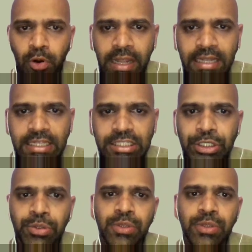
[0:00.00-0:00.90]
our own
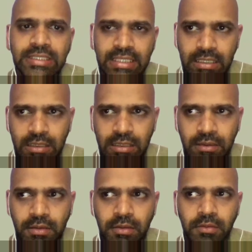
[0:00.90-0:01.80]
NGO who is
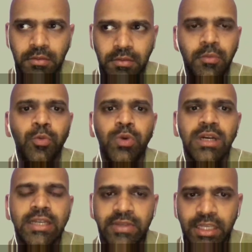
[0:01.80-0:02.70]

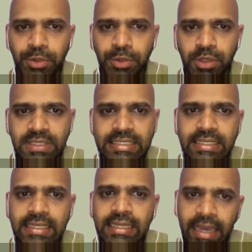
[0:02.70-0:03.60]
working with the
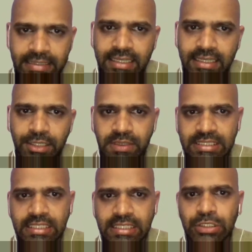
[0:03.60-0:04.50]
university and the
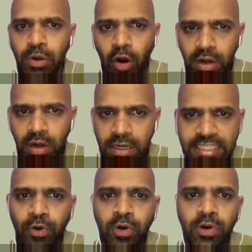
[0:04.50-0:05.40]
university. So all
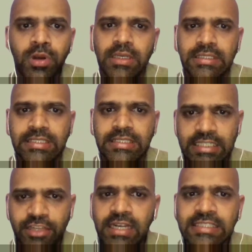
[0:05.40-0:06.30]
these four
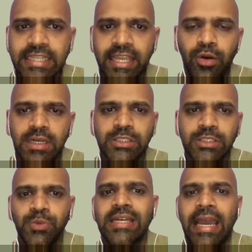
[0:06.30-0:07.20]
different
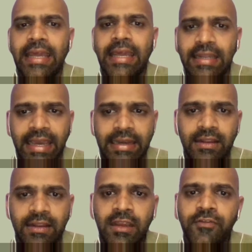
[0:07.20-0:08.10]
stakeholders work hand in hand
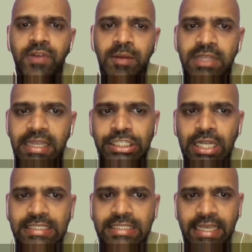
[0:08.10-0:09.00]
from the
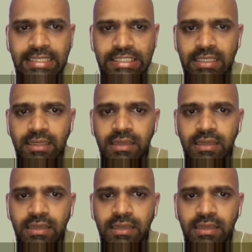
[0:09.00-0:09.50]
initial stage.